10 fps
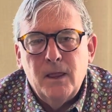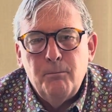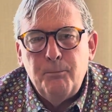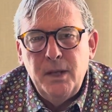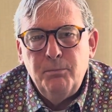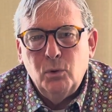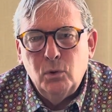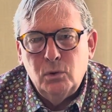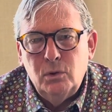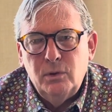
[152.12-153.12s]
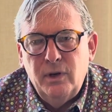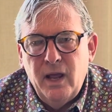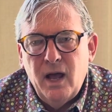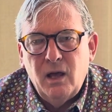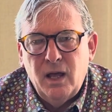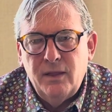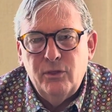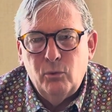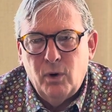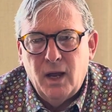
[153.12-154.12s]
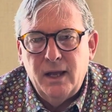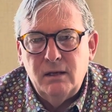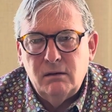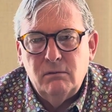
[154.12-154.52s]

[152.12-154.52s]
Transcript: people now had the right,